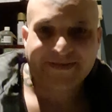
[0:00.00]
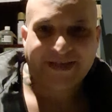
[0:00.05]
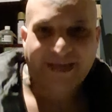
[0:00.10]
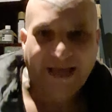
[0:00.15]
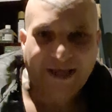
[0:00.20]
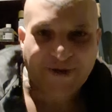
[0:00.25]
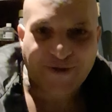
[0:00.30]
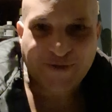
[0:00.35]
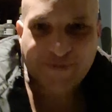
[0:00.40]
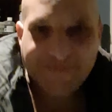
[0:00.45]

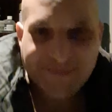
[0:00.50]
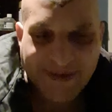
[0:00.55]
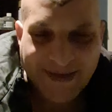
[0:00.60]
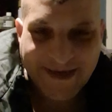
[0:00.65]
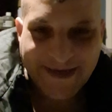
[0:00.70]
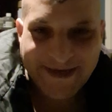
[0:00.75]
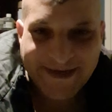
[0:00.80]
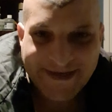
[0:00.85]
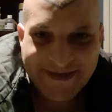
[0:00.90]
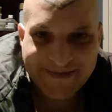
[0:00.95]
Hello,
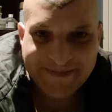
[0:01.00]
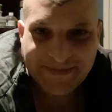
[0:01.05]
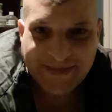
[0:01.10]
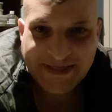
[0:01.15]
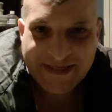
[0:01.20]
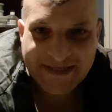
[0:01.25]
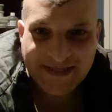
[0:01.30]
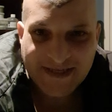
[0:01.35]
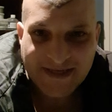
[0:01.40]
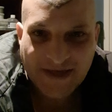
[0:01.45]

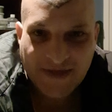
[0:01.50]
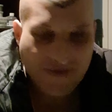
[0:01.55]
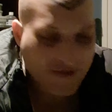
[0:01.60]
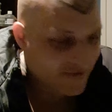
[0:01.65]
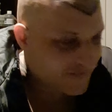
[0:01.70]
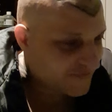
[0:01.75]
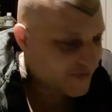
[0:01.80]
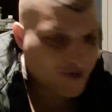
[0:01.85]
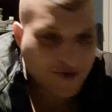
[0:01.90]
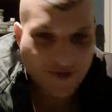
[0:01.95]
here's another
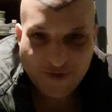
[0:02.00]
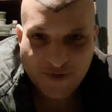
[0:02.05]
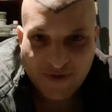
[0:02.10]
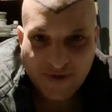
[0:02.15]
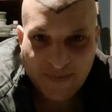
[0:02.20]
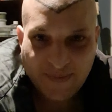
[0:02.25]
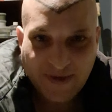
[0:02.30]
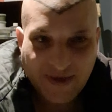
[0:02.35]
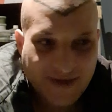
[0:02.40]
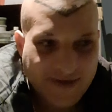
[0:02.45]
video
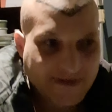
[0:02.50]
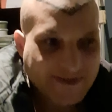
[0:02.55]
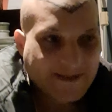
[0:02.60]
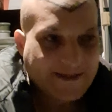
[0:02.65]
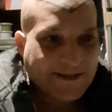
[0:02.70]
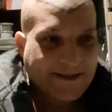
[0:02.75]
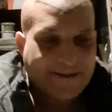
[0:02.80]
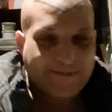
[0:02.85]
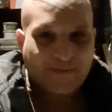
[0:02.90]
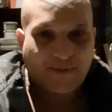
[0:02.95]
about
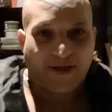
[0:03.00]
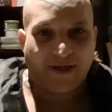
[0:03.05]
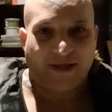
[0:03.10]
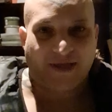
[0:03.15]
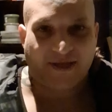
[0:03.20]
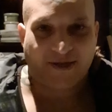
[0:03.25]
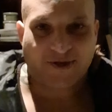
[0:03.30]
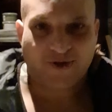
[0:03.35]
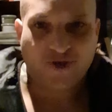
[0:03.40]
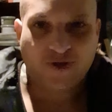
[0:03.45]
my
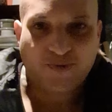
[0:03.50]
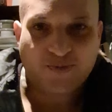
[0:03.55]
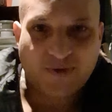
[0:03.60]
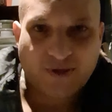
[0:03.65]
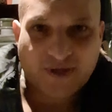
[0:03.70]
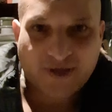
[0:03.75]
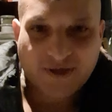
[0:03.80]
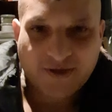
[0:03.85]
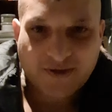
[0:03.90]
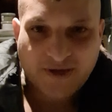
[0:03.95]

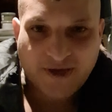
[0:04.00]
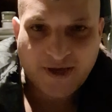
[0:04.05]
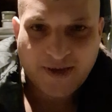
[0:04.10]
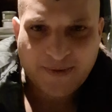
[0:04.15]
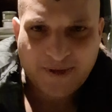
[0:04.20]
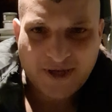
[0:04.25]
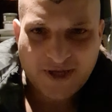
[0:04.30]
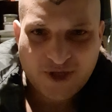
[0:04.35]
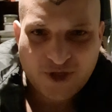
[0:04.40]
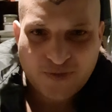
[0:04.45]

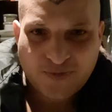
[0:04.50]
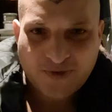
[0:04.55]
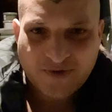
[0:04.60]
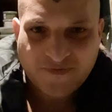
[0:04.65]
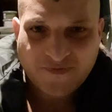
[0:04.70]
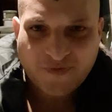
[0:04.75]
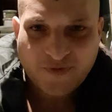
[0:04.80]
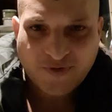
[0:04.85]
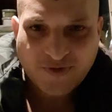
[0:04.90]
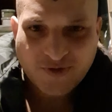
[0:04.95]
Anycubic
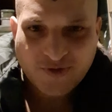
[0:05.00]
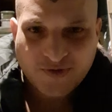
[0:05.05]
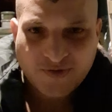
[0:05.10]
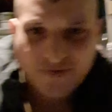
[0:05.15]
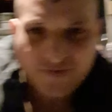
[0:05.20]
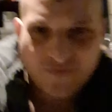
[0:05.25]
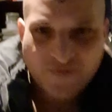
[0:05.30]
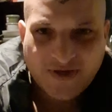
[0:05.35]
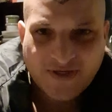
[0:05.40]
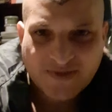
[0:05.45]
Photon
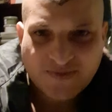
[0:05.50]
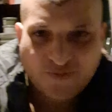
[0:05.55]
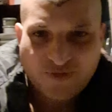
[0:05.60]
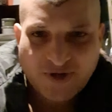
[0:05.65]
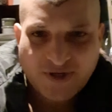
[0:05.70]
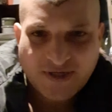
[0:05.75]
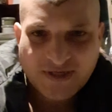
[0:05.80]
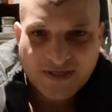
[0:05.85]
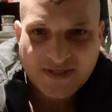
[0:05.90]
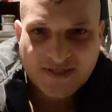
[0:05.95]
resin
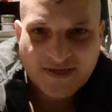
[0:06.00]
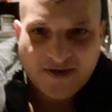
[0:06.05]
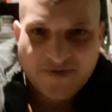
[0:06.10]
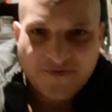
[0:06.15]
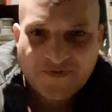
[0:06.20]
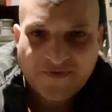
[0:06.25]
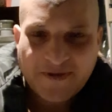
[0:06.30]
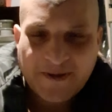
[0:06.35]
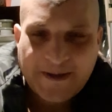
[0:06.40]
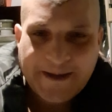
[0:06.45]
printer stuff.